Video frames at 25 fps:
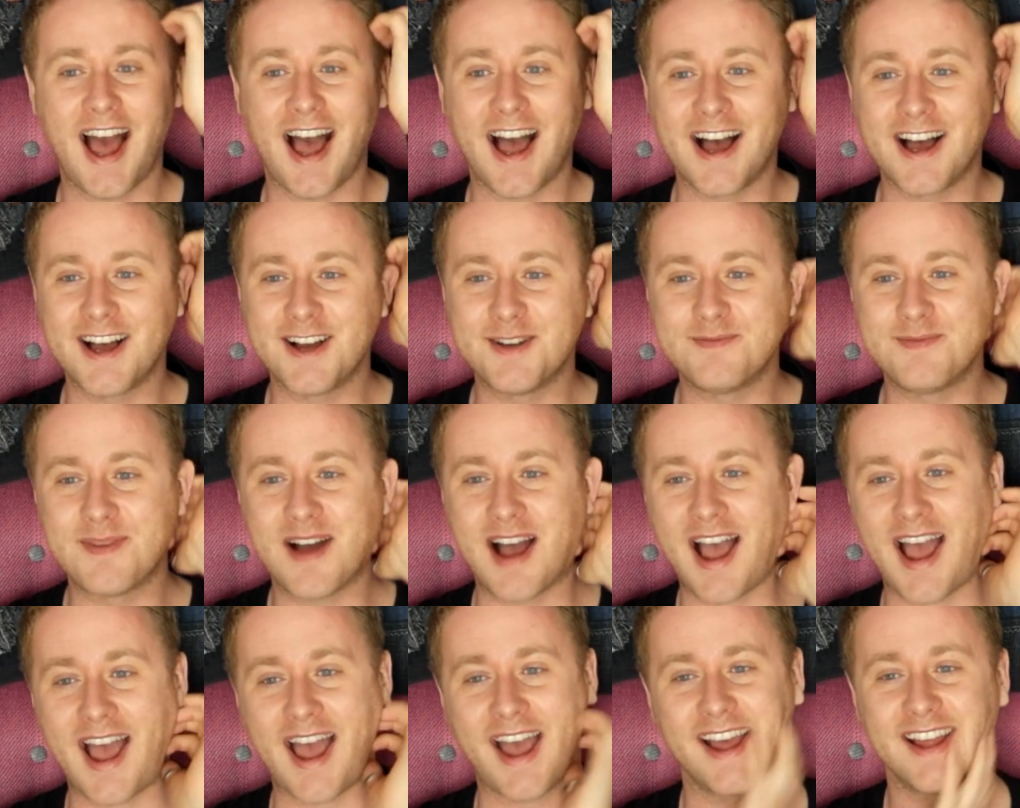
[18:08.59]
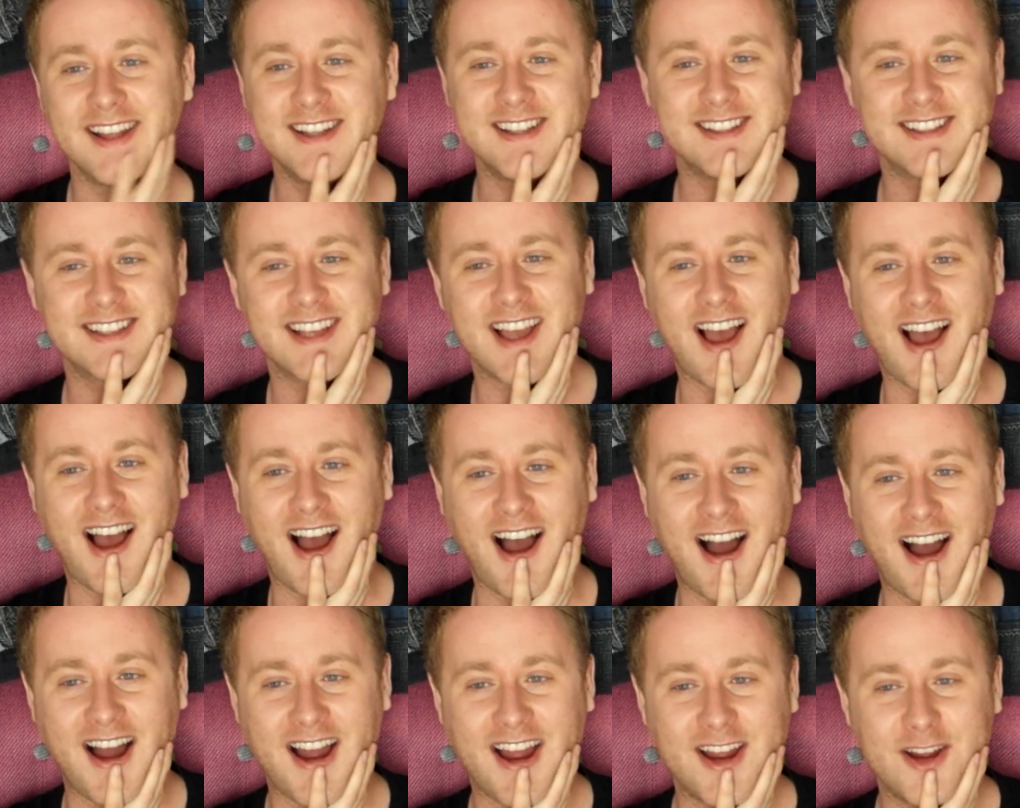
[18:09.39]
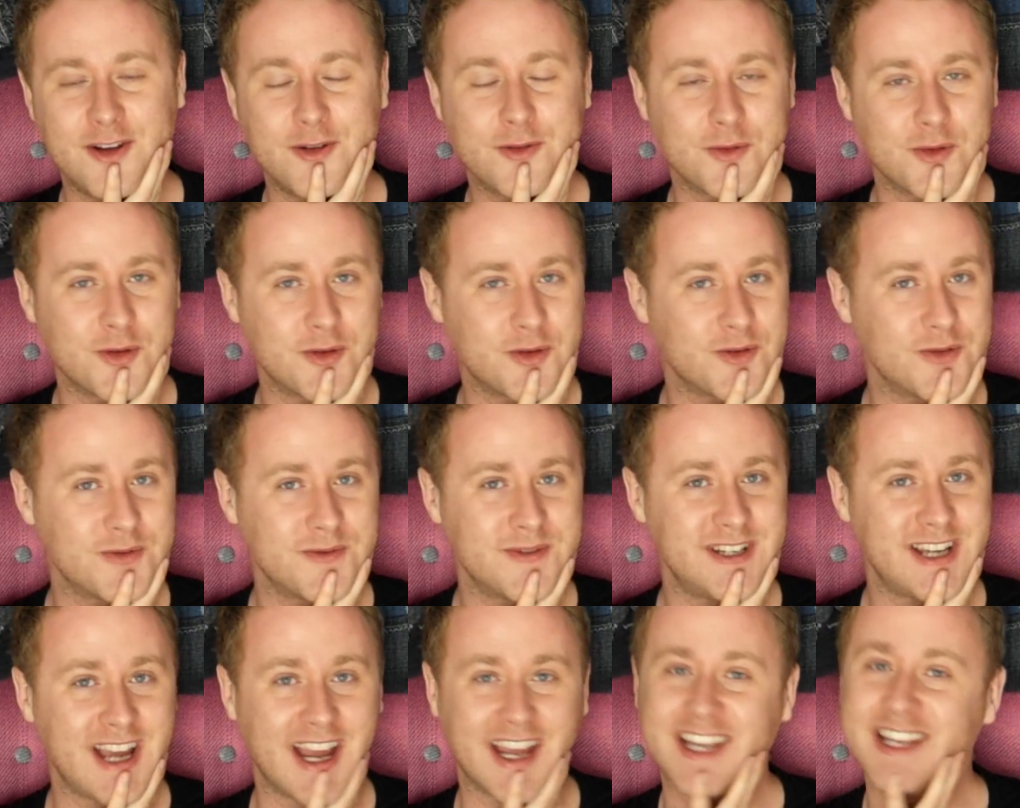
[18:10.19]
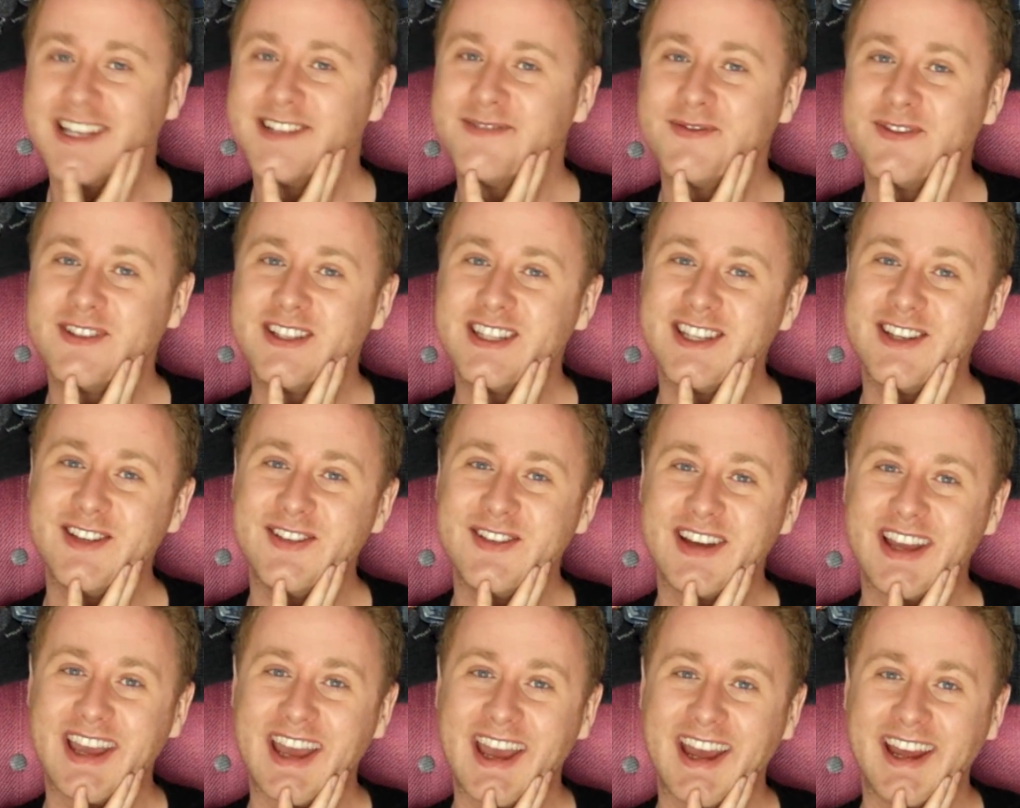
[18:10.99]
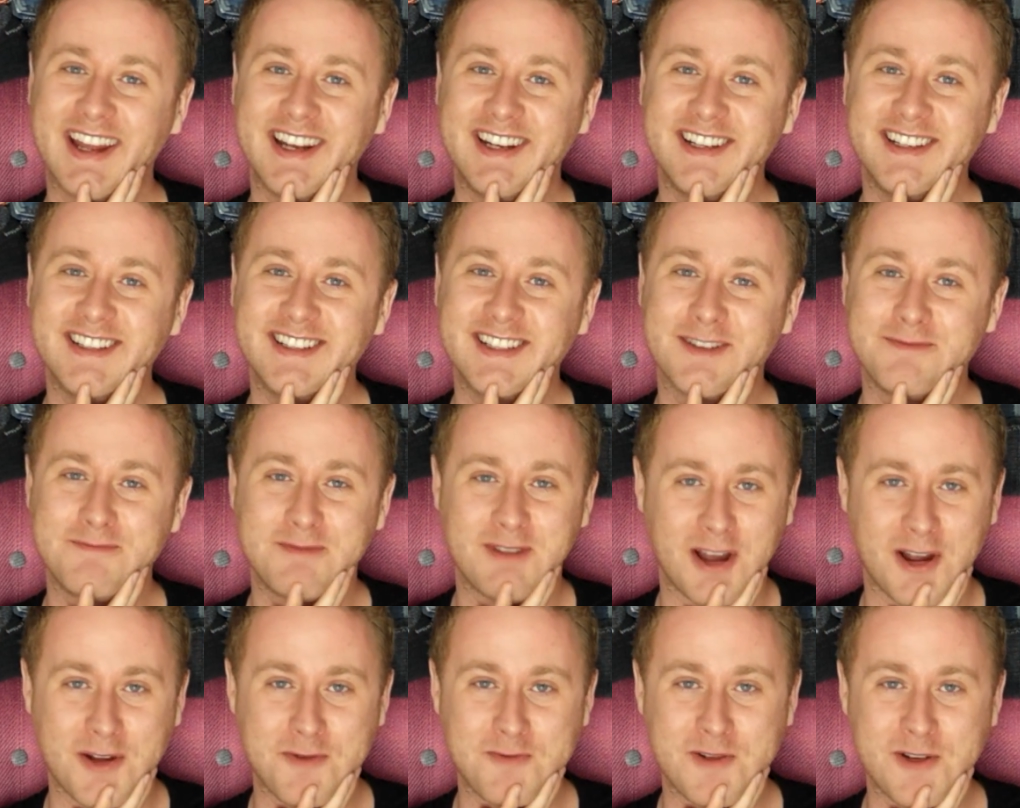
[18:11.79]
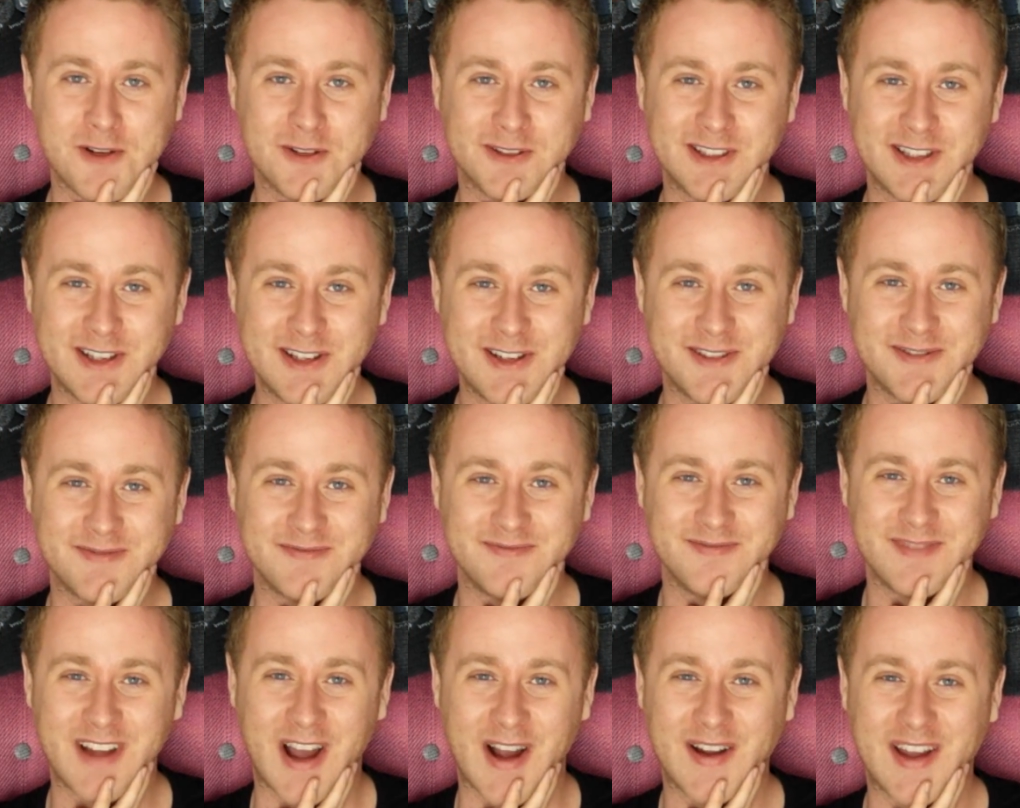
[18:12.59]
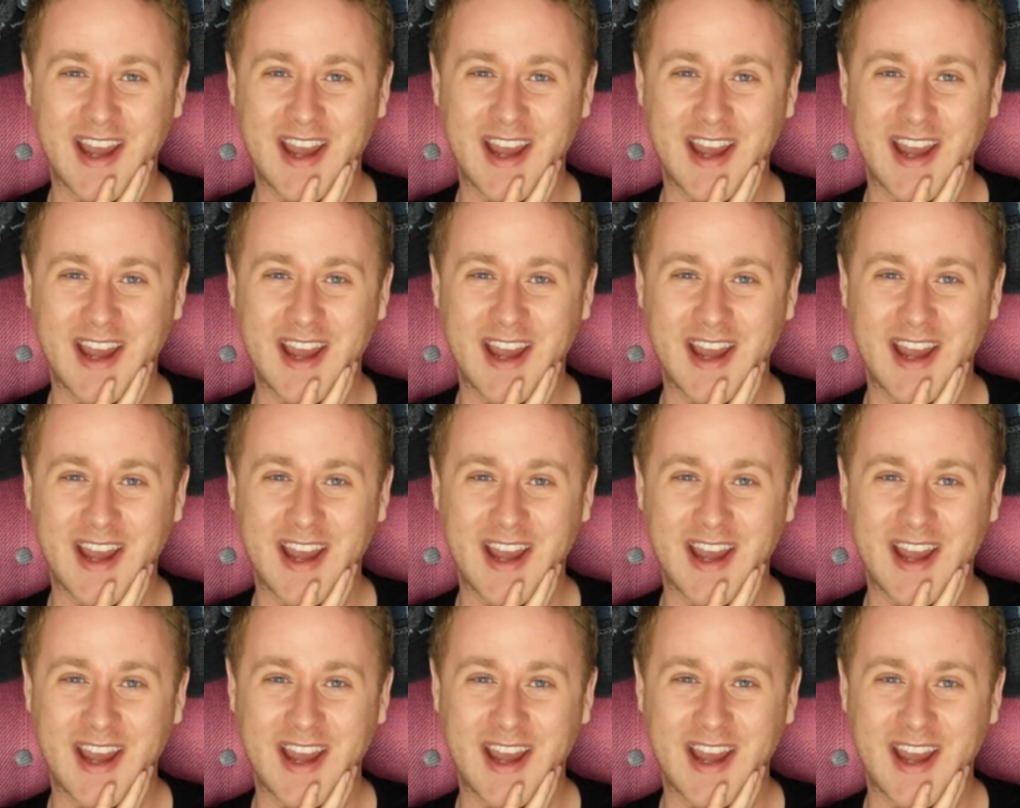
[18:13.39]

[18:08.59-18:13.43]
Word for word: um, and I will check in with you again sometime real soon.